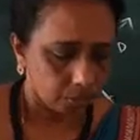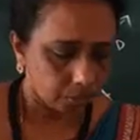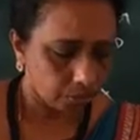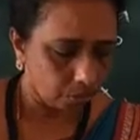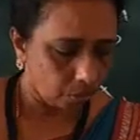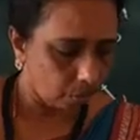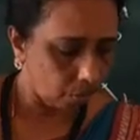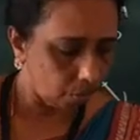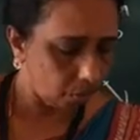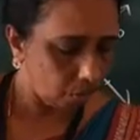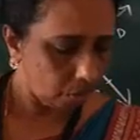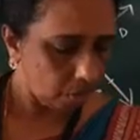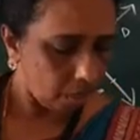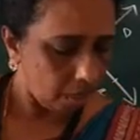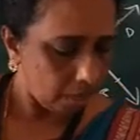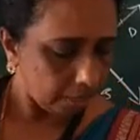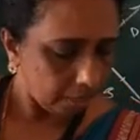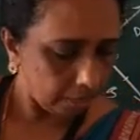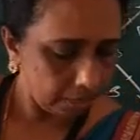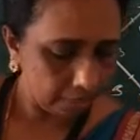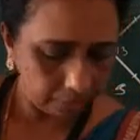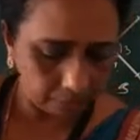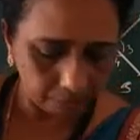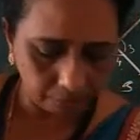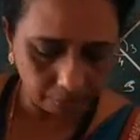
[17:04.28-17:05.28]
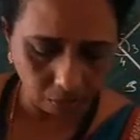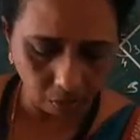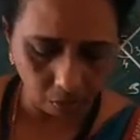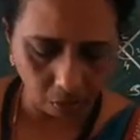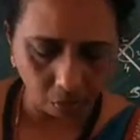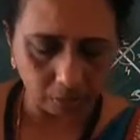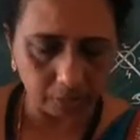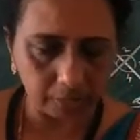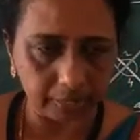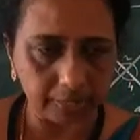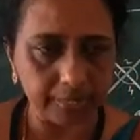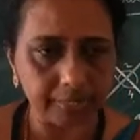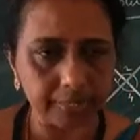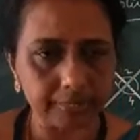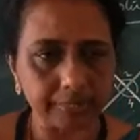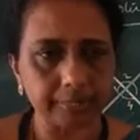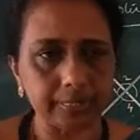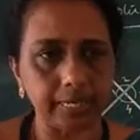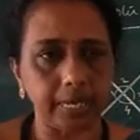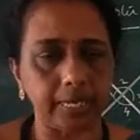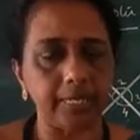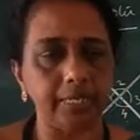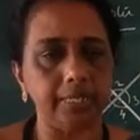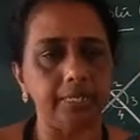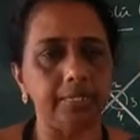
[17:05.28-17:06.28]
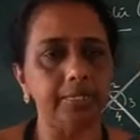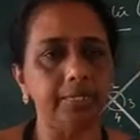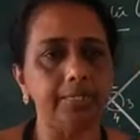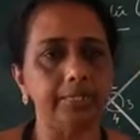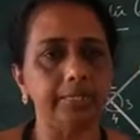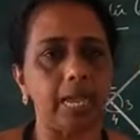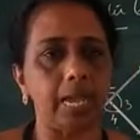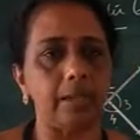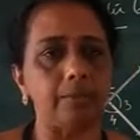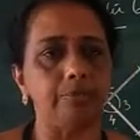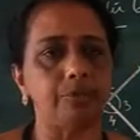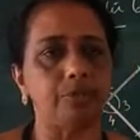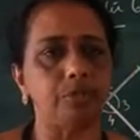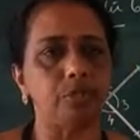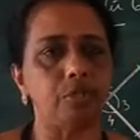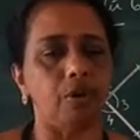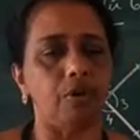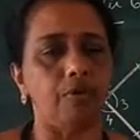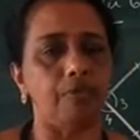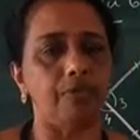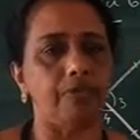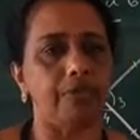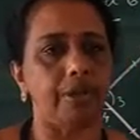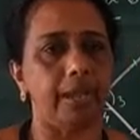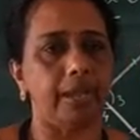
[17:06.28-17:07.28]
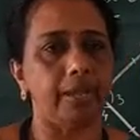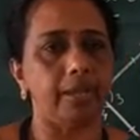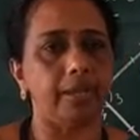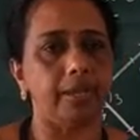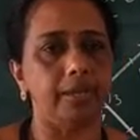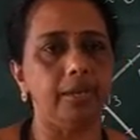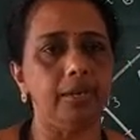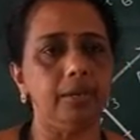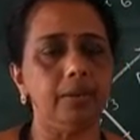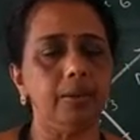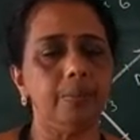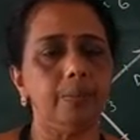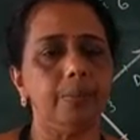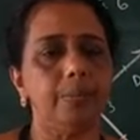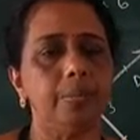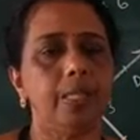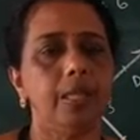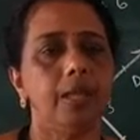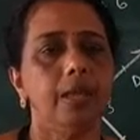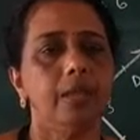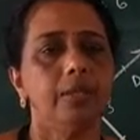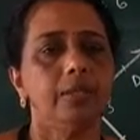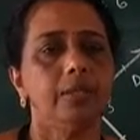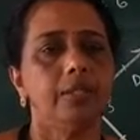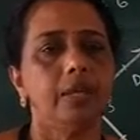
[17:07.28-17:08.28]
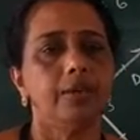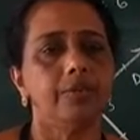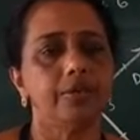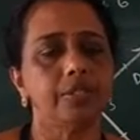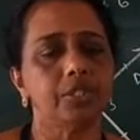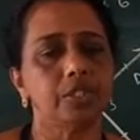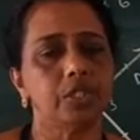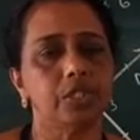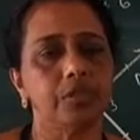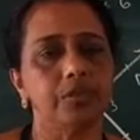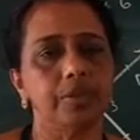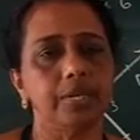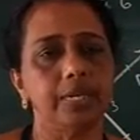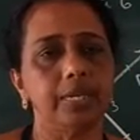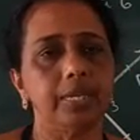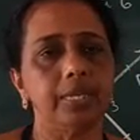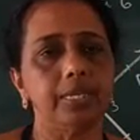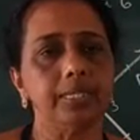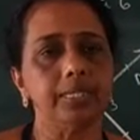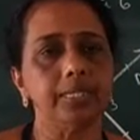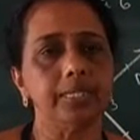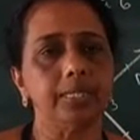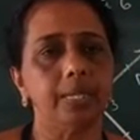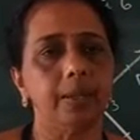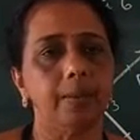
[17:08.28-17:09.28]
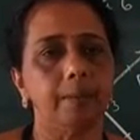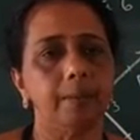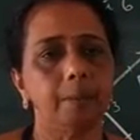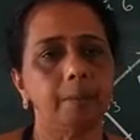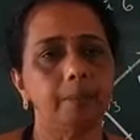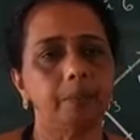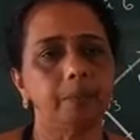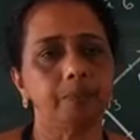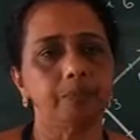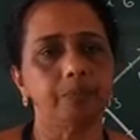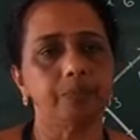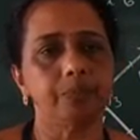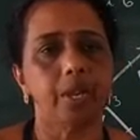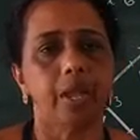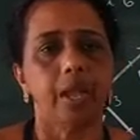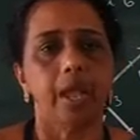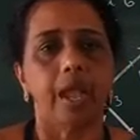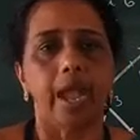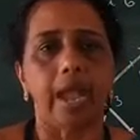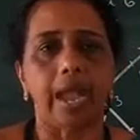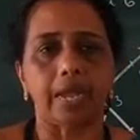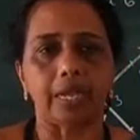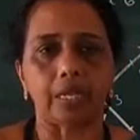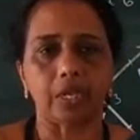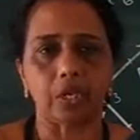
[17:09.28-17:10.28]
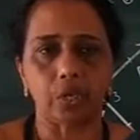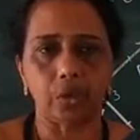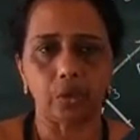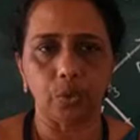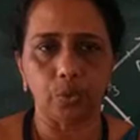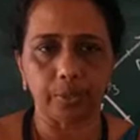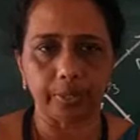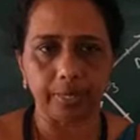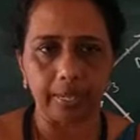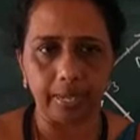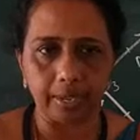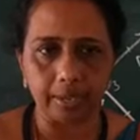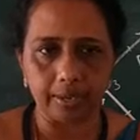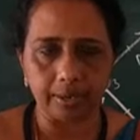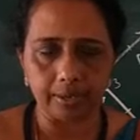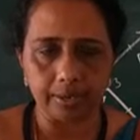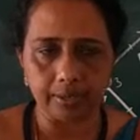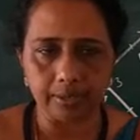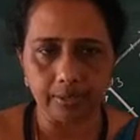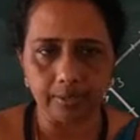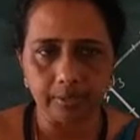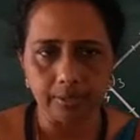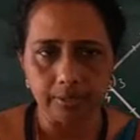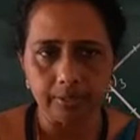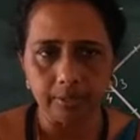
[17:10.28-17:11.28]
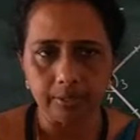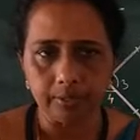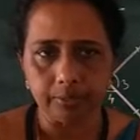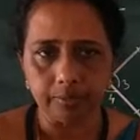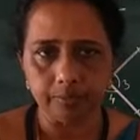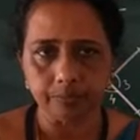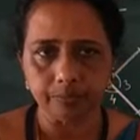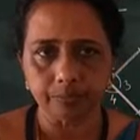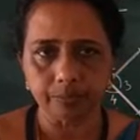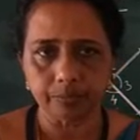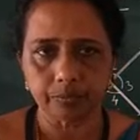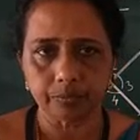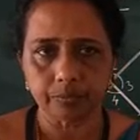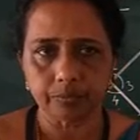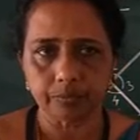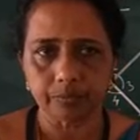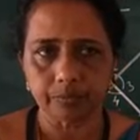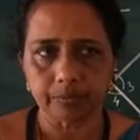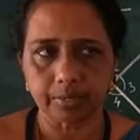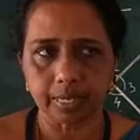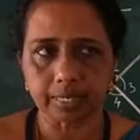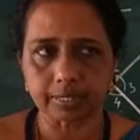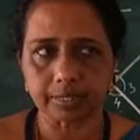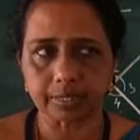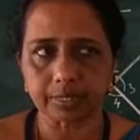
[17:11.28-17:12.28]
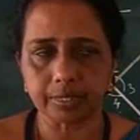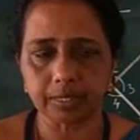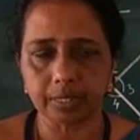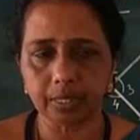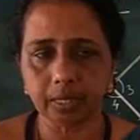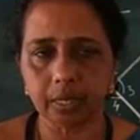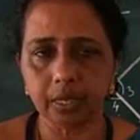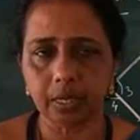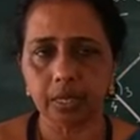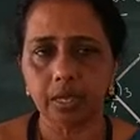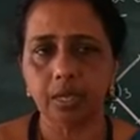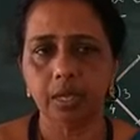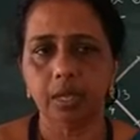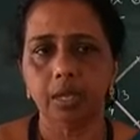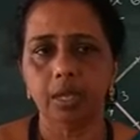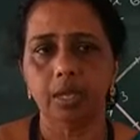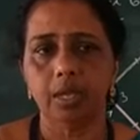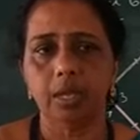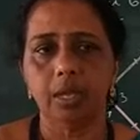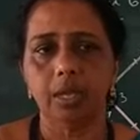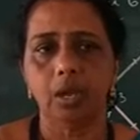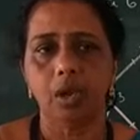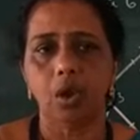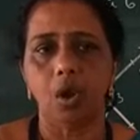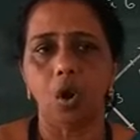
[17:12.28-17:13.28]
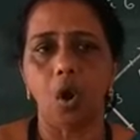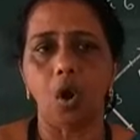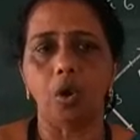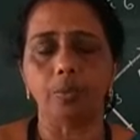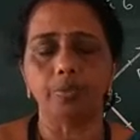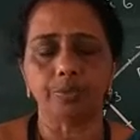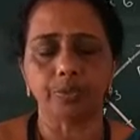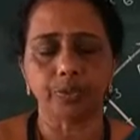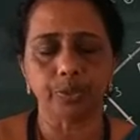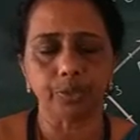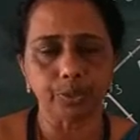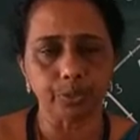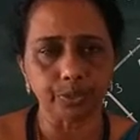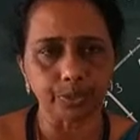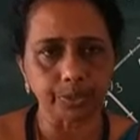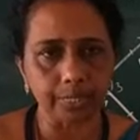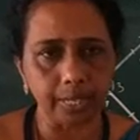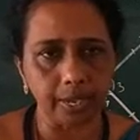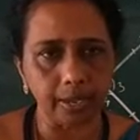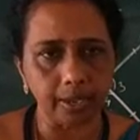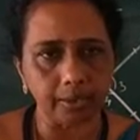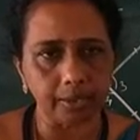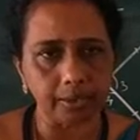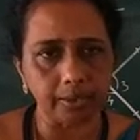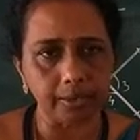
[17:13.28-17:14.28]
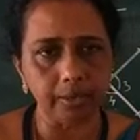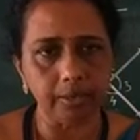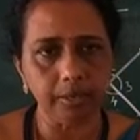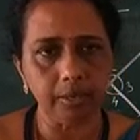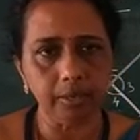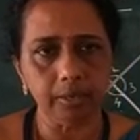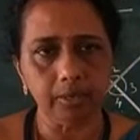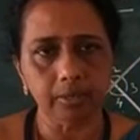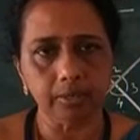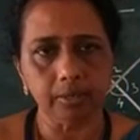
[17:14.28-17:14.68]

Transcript: So, here we already studied types of angle. The first one is acute angle, next obtuse angle,